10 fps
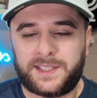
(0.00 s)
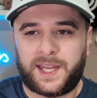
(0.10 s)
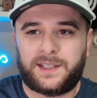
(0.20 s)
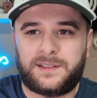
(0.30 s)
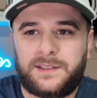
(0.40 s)

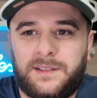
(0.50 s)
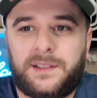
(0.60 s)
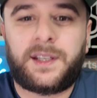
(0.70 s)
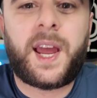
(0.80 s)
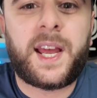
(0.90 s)
stands
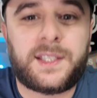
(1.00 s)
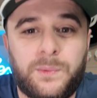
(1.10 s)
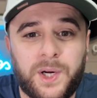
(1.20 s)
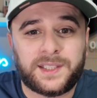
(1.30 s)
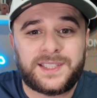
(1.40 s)
as it
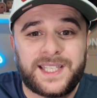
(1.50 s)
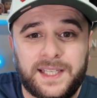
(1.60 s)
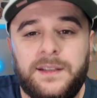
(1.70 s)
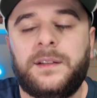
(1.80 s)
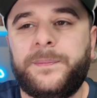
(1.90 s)
once
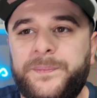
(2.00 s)
did.